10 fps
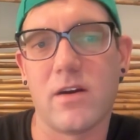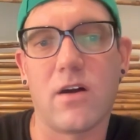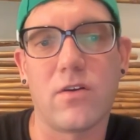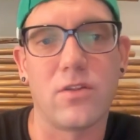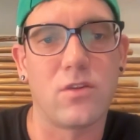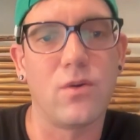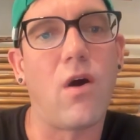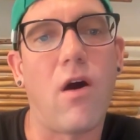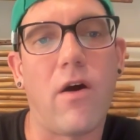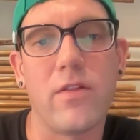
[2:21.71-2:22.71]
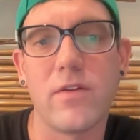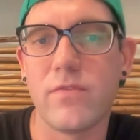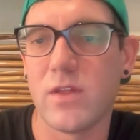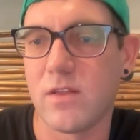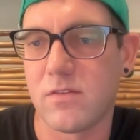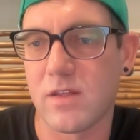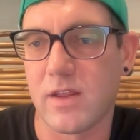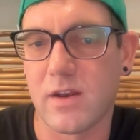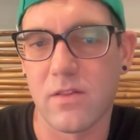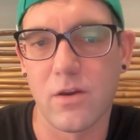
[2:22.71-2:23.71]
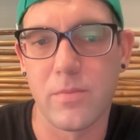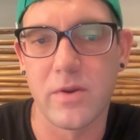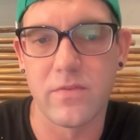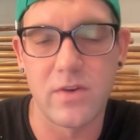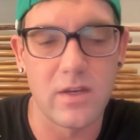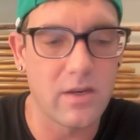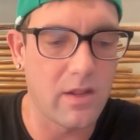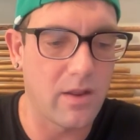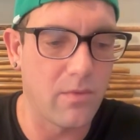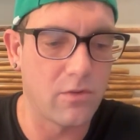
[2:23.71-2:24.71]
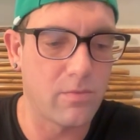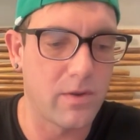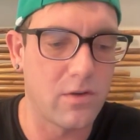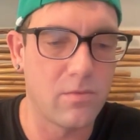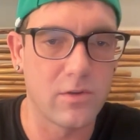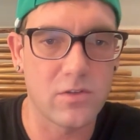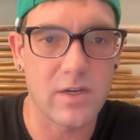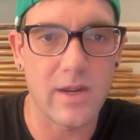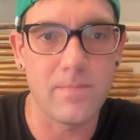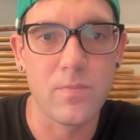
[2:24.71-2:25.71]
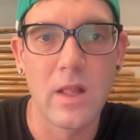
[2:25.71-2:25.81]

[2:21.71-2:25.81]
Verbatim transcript: and I'll go through all of these in a little bit of detail. I won't spend too much time.